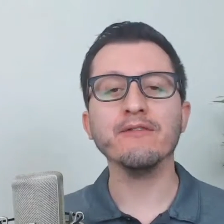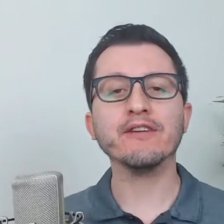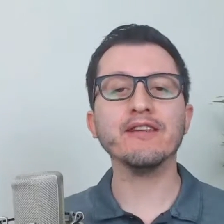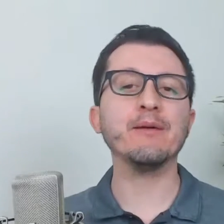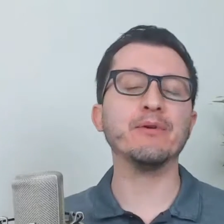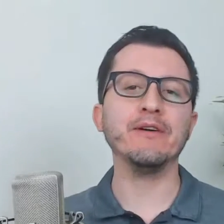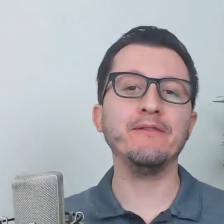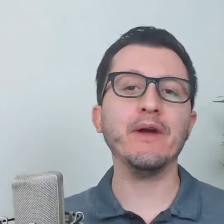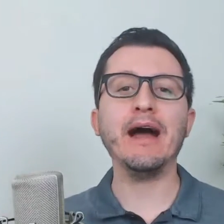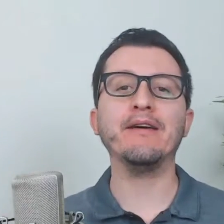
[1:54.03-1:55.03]
For example,
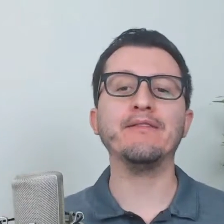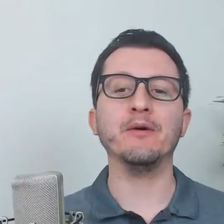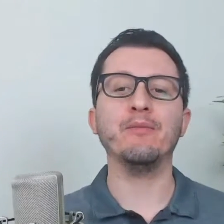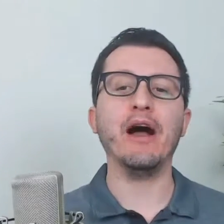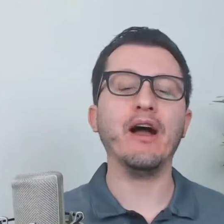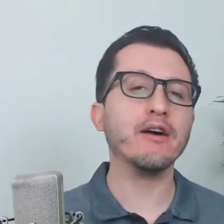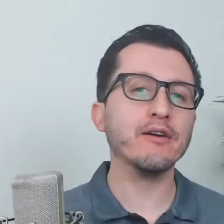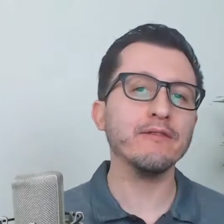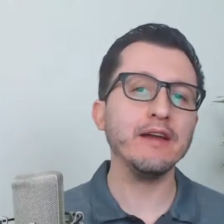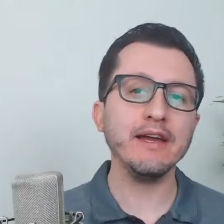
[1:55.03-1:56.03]
if you have a
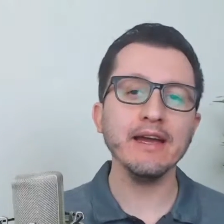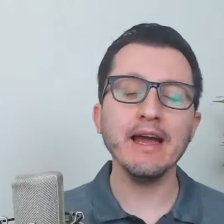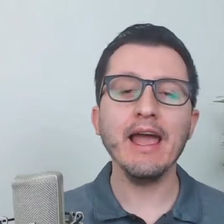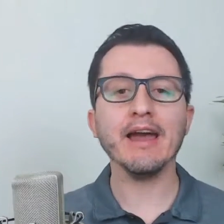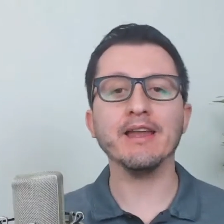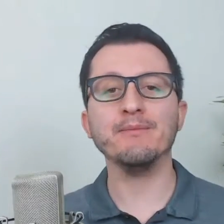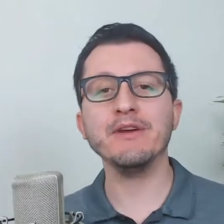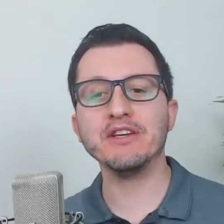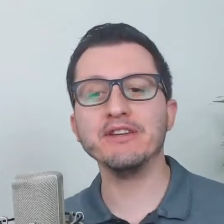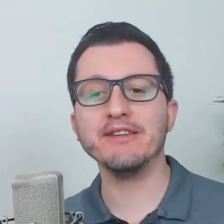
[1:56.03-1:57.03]
biography and a
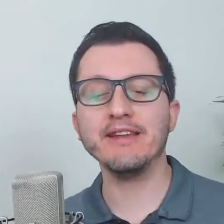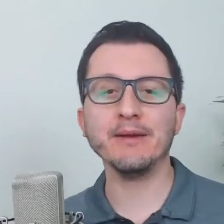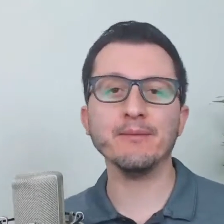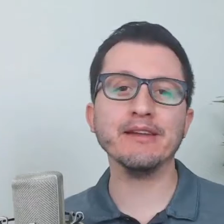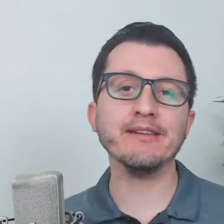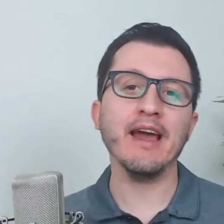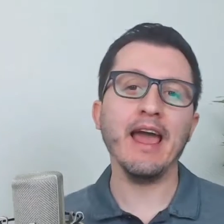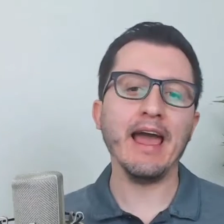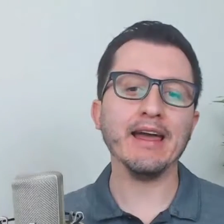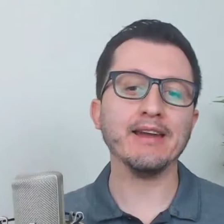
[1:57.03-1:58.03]
mission statement
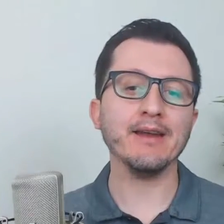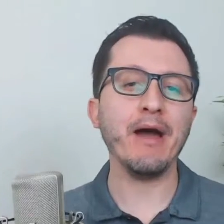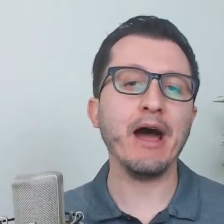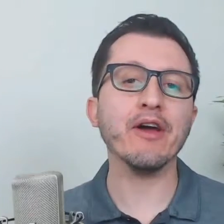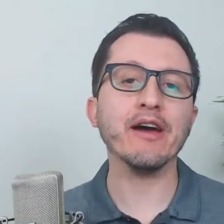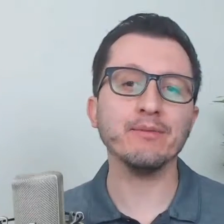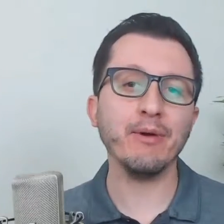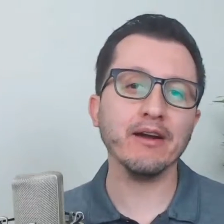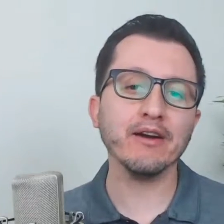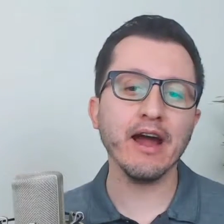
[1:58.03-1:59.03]
and an about us
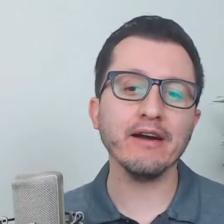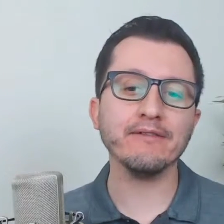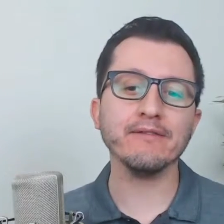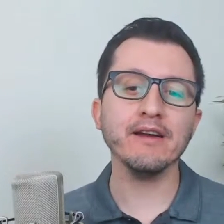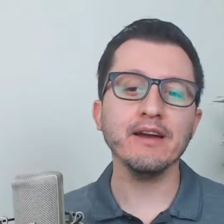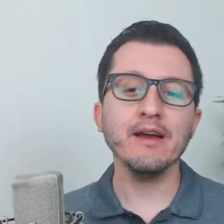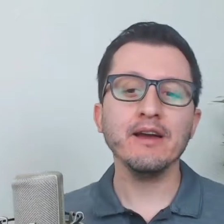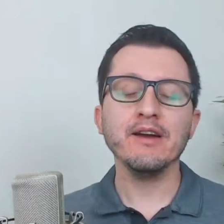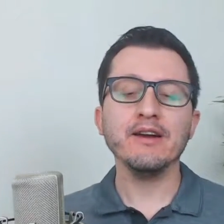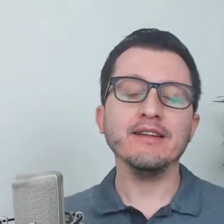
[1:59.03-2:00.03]
paragraph,
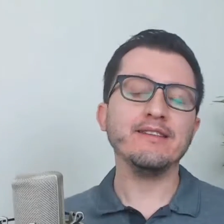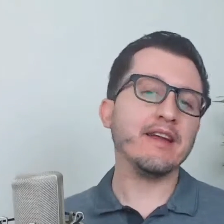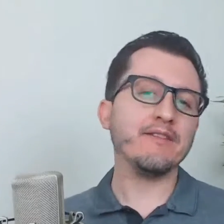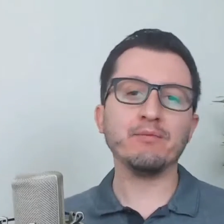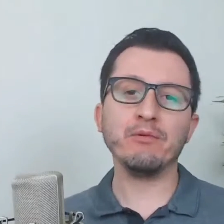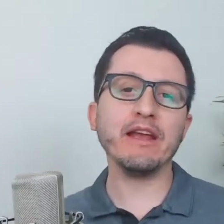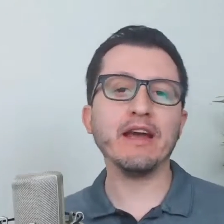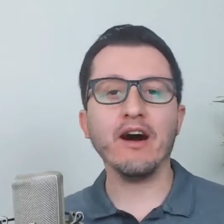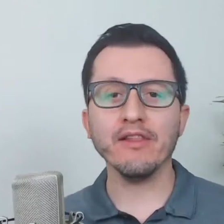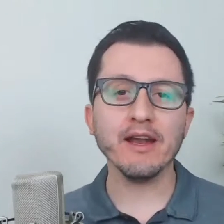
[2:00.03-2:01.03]
instead of
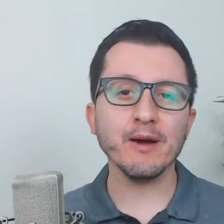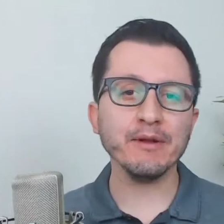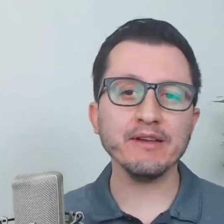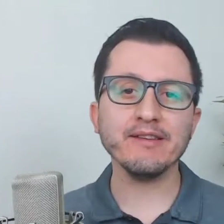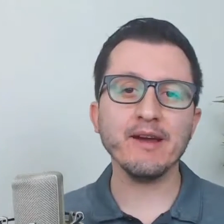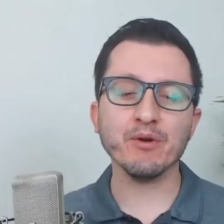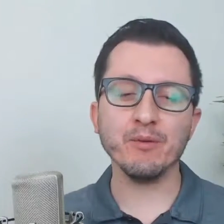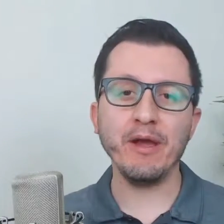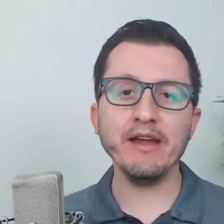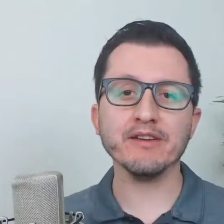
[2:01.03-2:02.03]
splitting all that up into
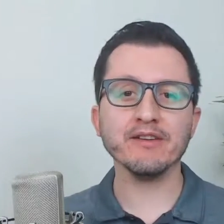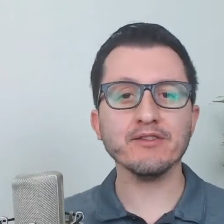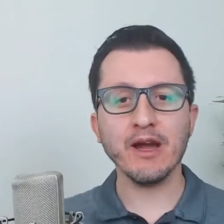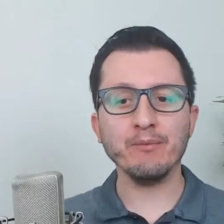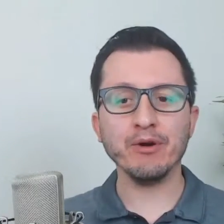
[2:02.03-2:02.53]
separate pages, try